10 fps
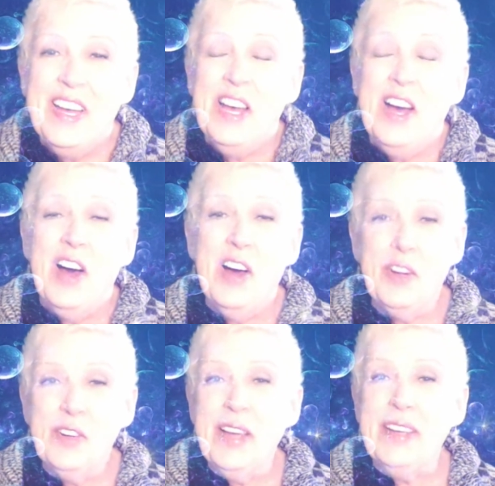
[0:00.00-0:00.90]
All
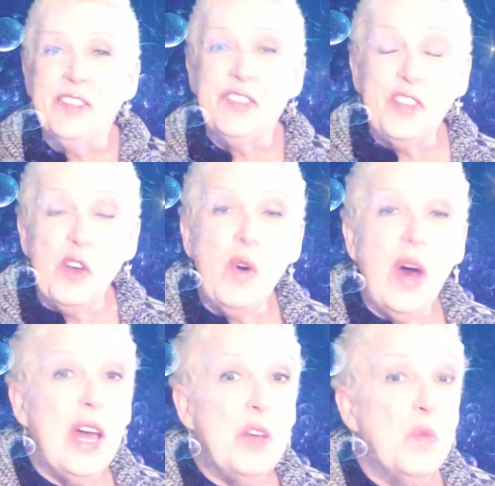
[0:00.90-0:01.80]
right, so I
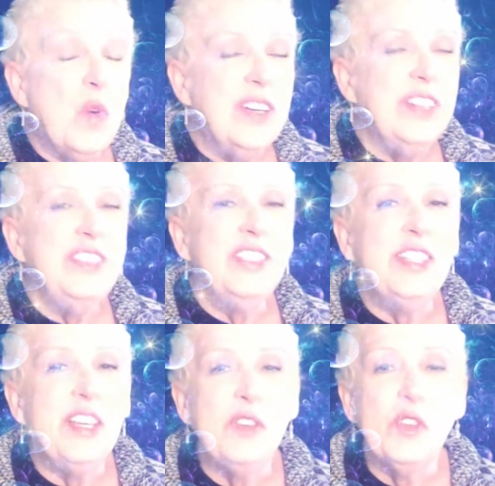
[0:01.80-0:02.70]
wanted to give
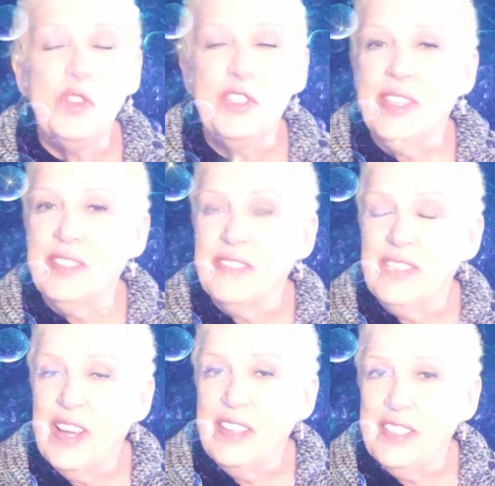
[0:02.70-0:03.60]
you just an
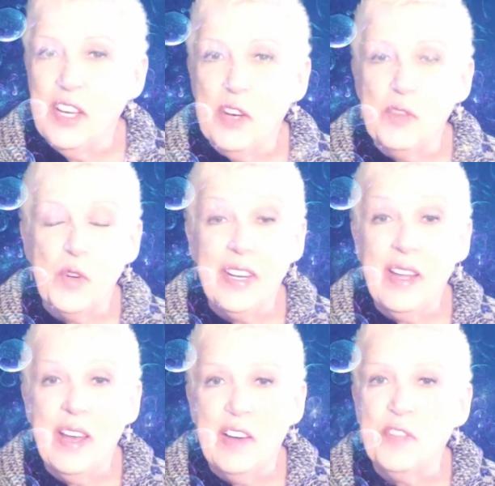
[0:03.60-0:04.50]
idea of what
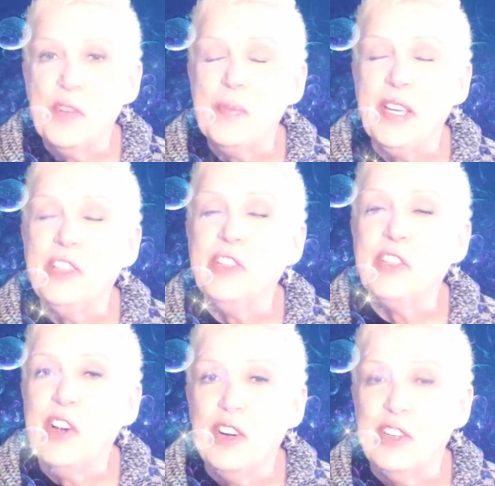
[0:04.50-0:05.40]
affirmator
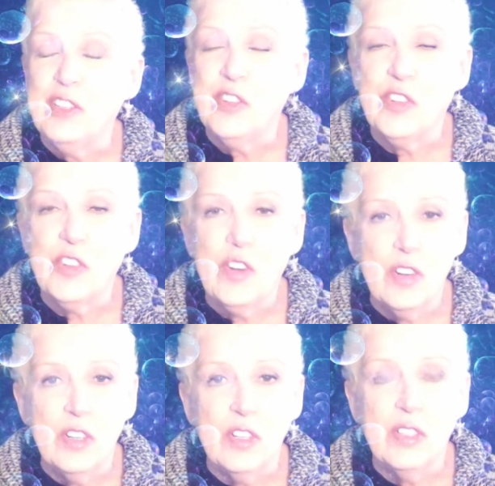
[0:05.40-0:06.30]
cards
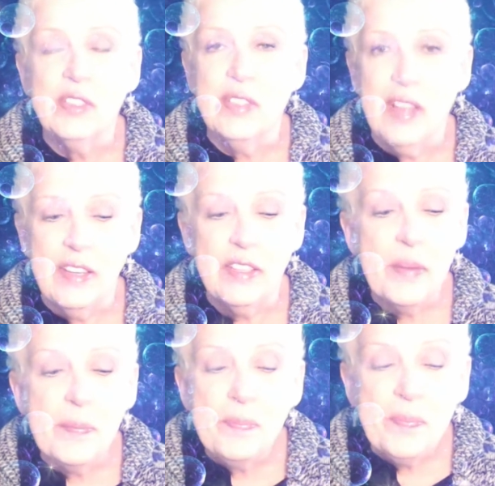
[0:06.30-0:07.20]
are like.
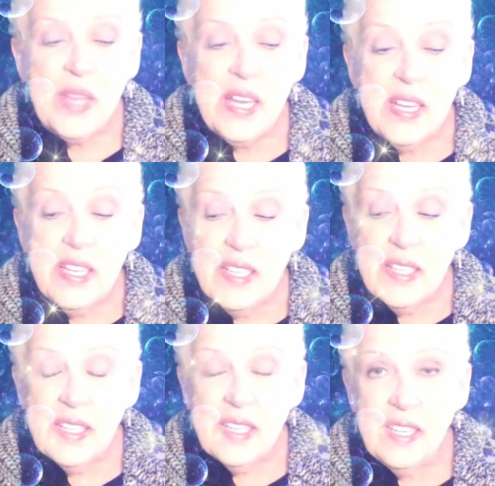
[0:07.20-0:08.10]

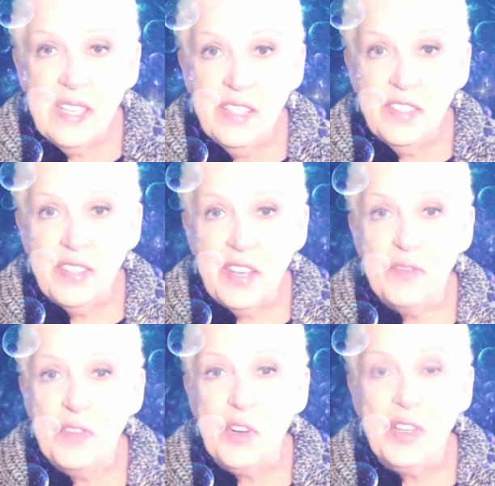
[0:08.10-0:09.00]
It is a
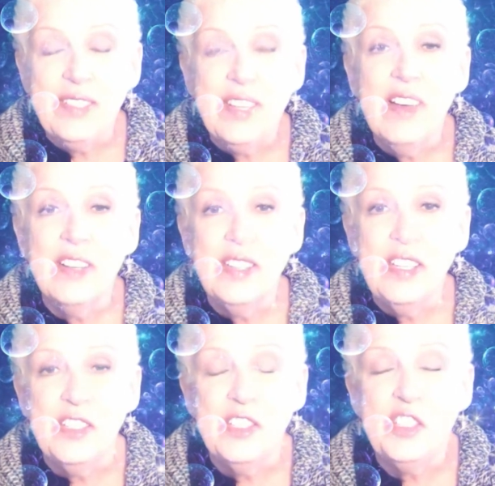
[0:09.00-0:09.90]
very
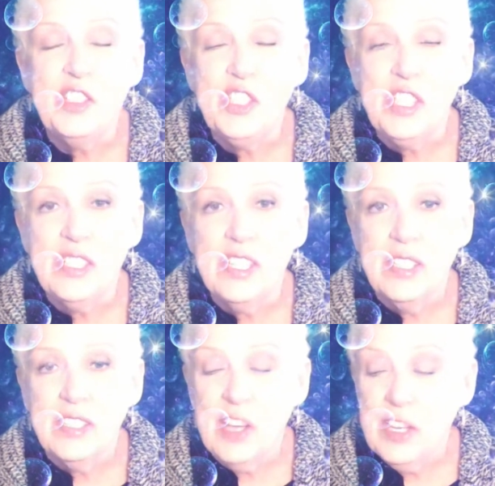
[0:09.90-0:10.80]
tongue-in-cheek
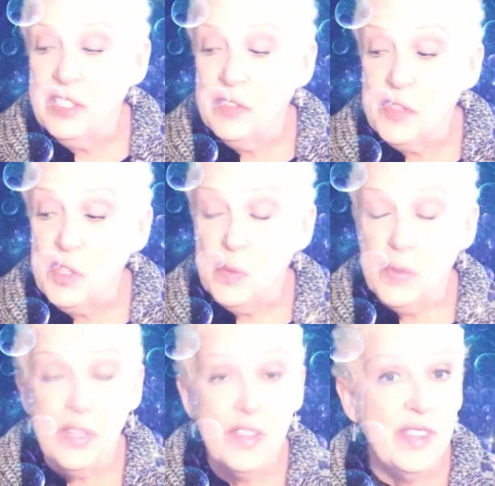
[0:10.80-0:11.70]
kind of humor
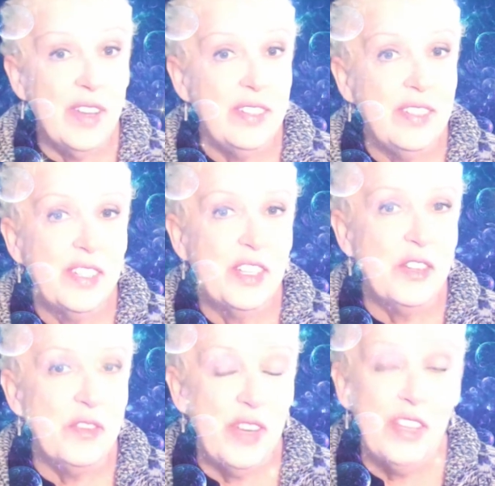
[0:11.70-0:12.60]
that
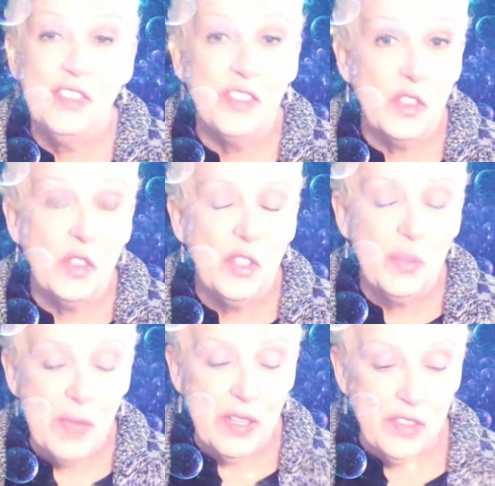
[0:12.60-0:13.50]
conveys good
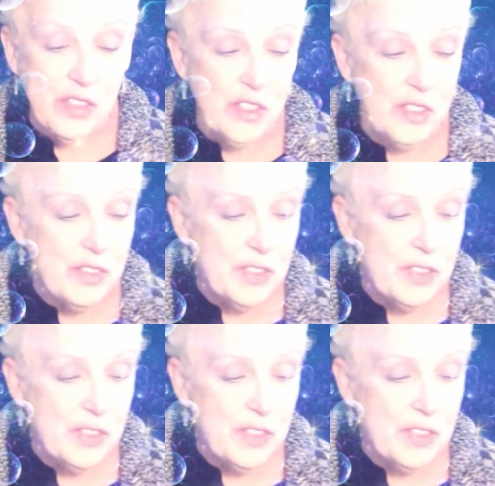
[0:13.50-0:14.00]
messages.